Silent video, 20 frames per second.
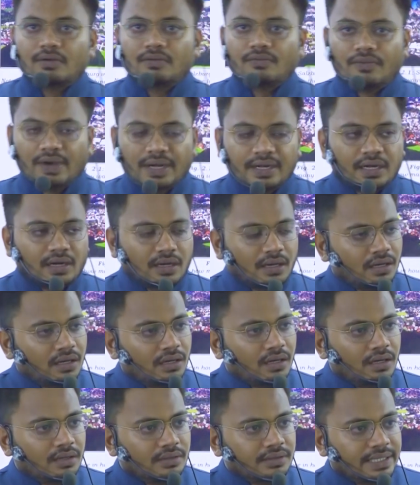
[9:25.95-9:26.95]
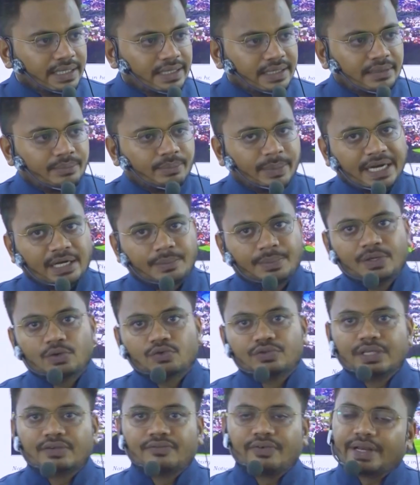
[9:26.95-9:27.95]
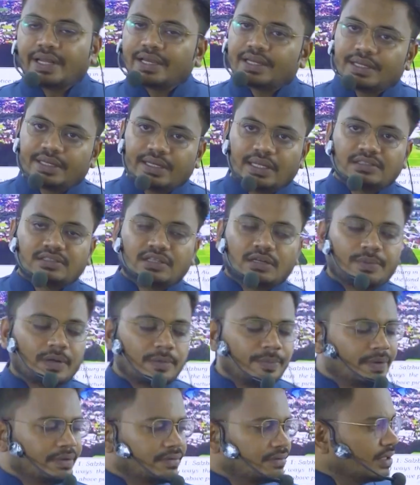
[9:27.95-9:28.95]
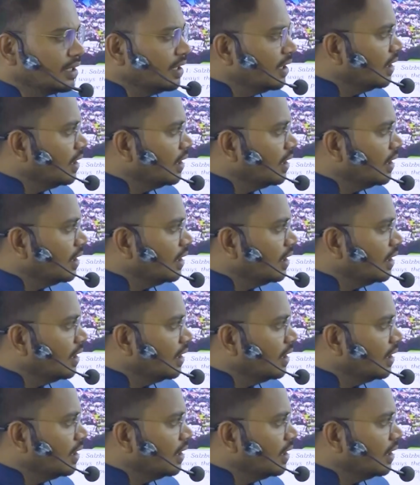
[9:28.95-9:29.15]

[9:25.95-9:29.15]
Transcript: One, they might be using for agriculture purpose,